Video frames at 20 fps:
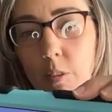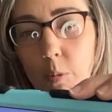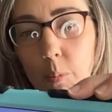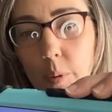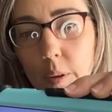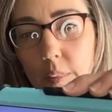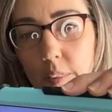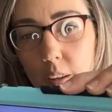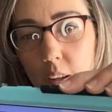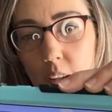
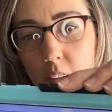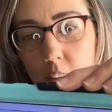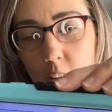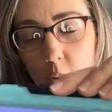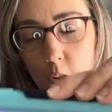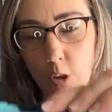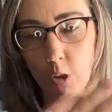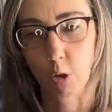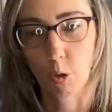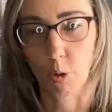with a
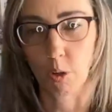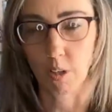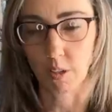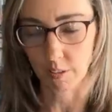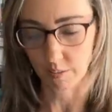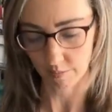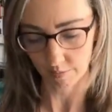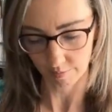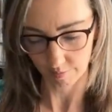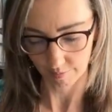
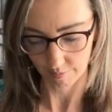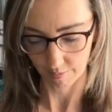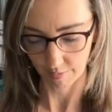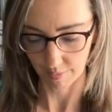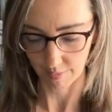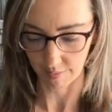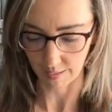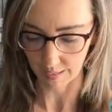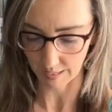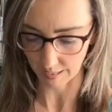unicorn
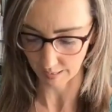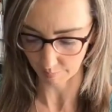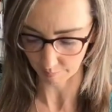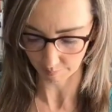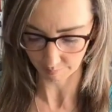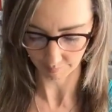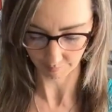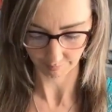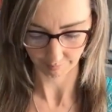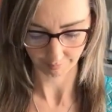theme.